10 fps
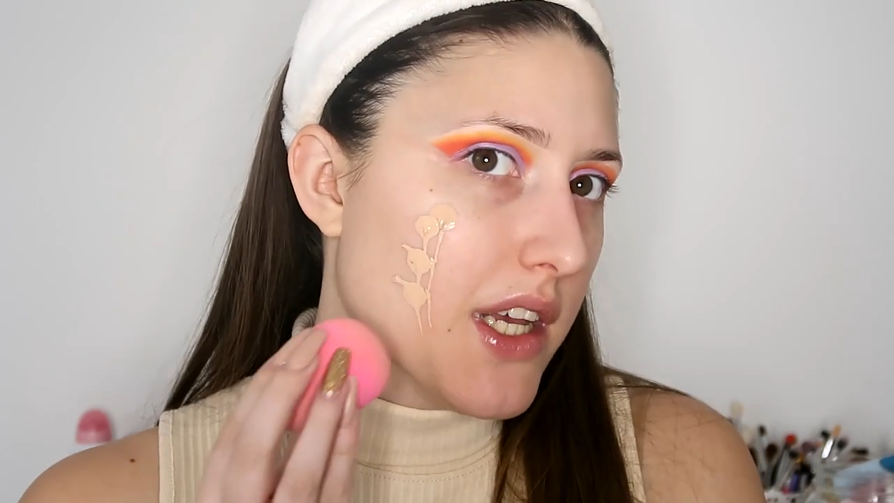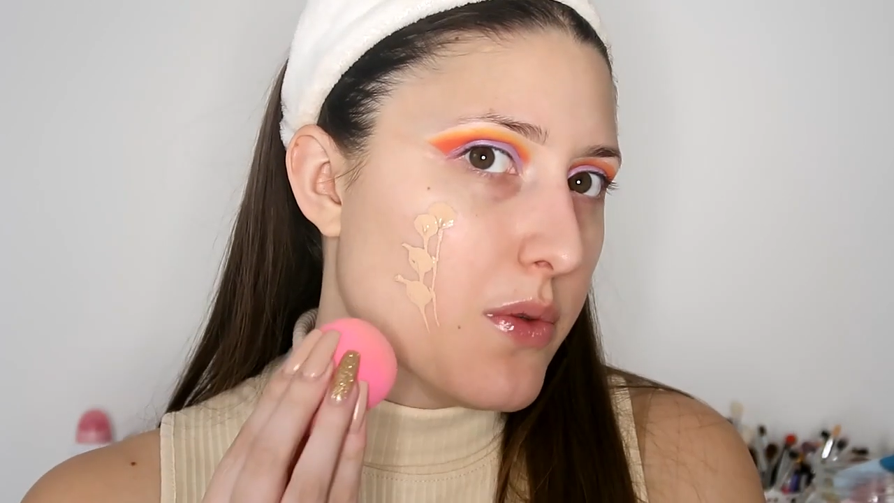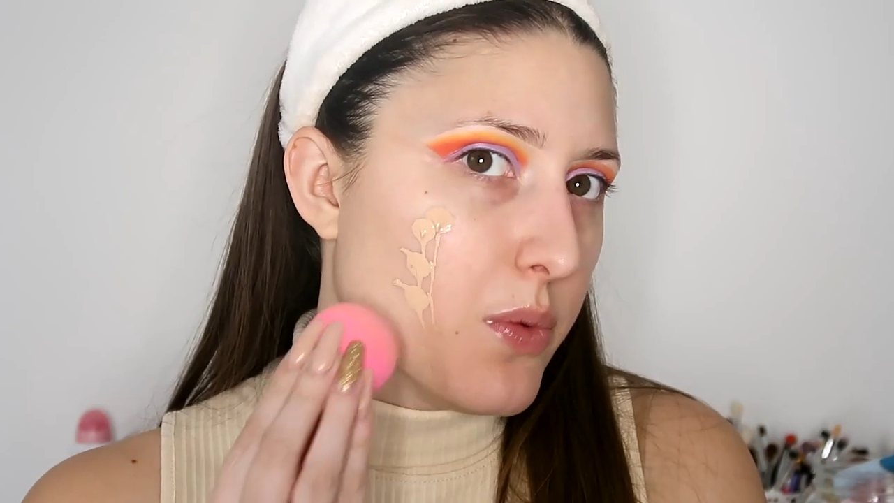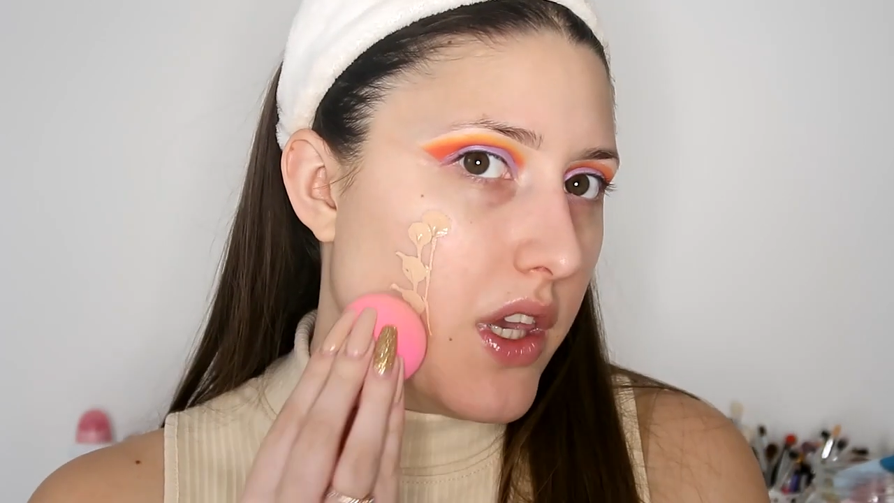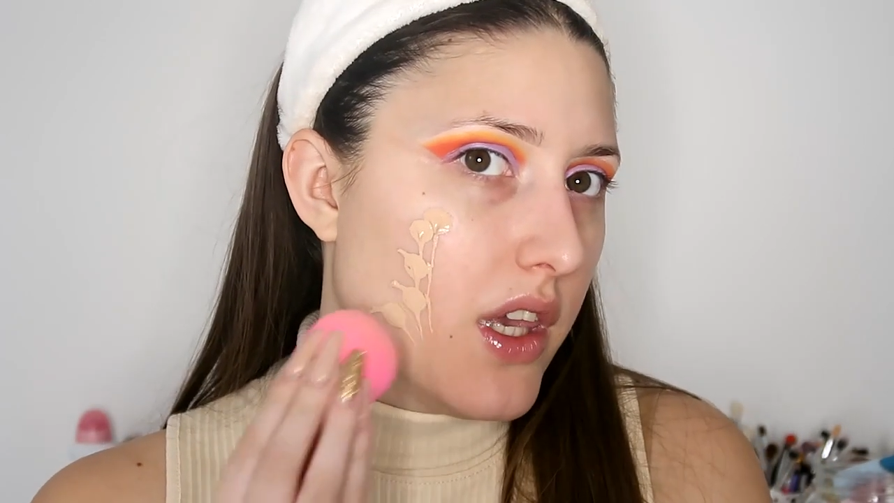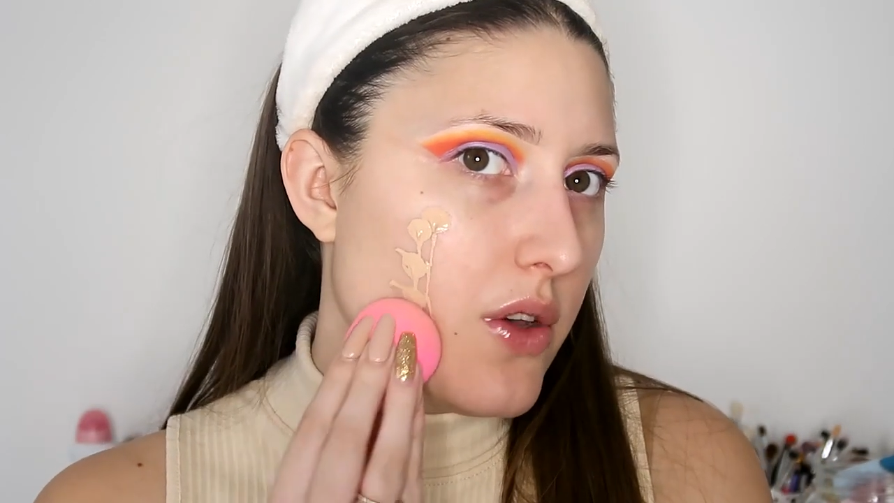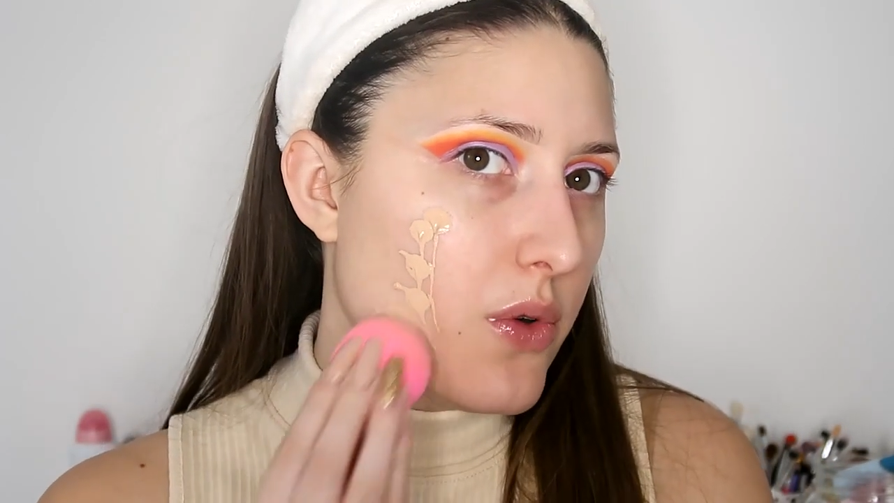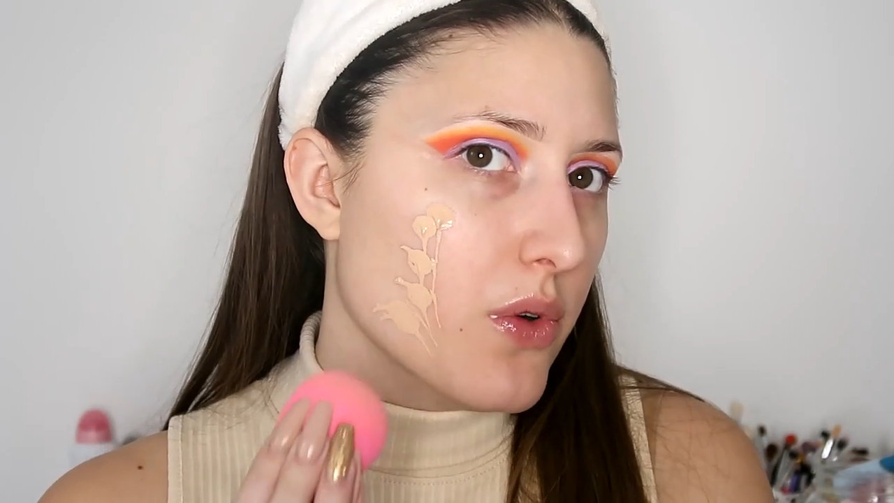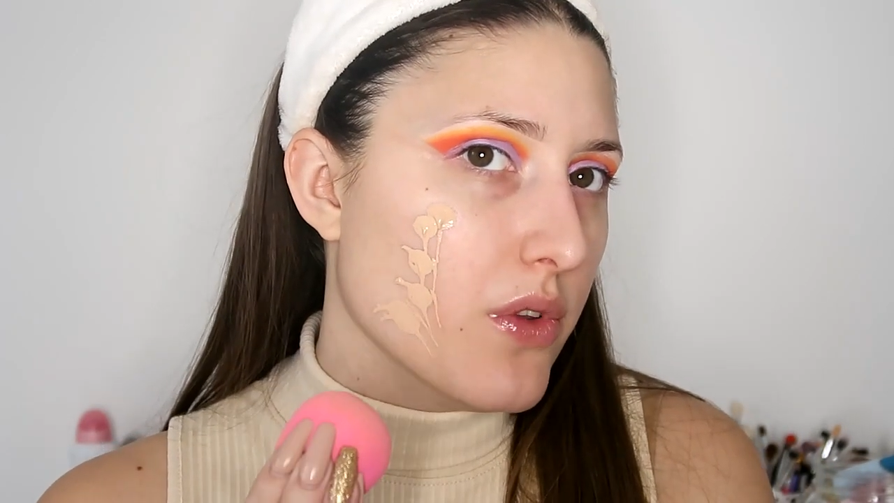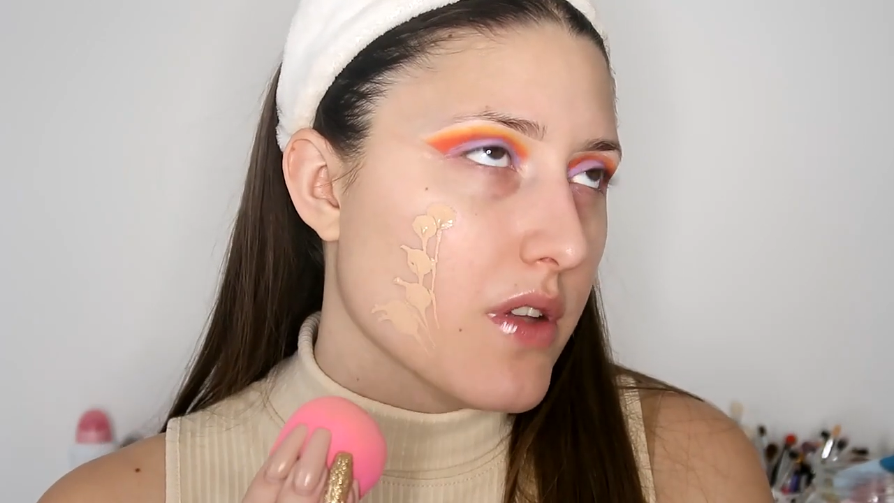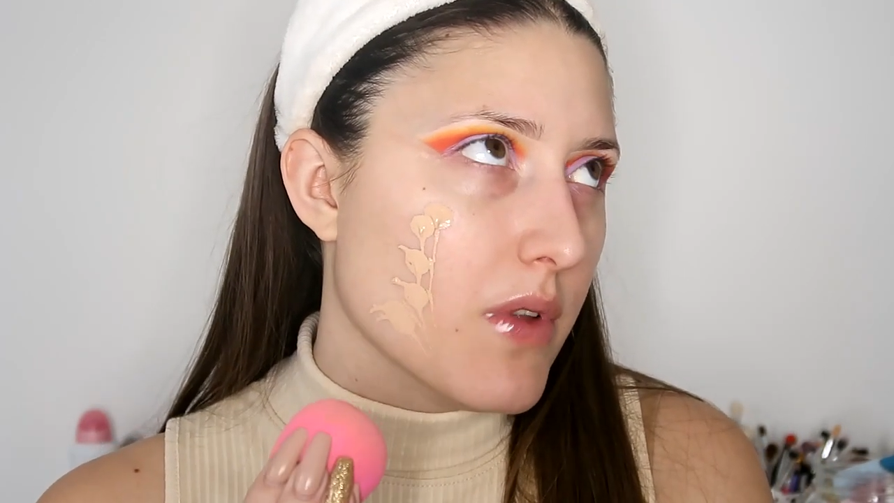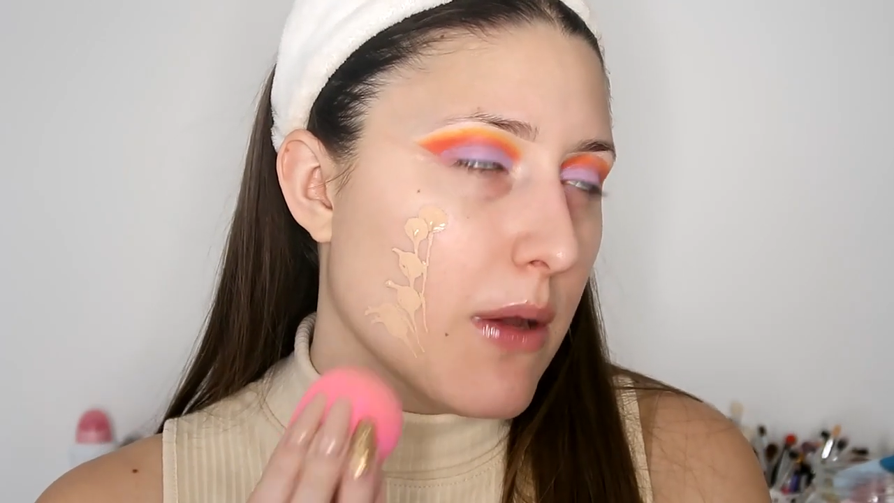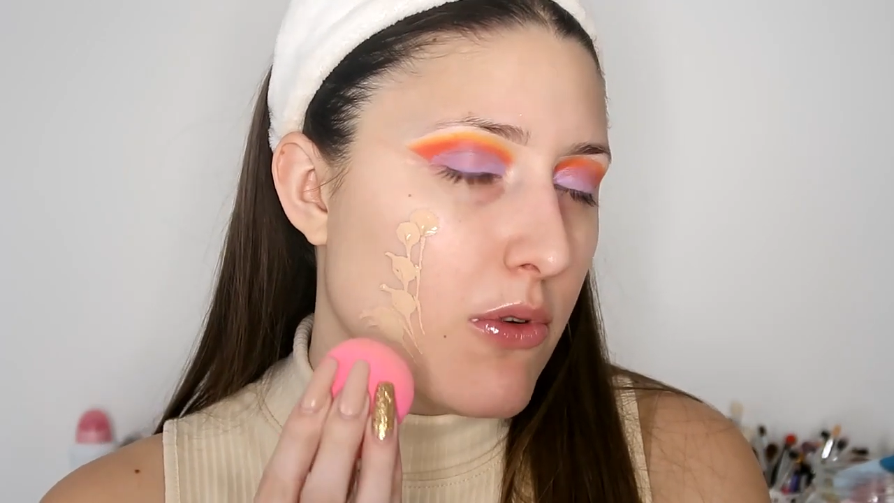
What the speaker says: next week or this week.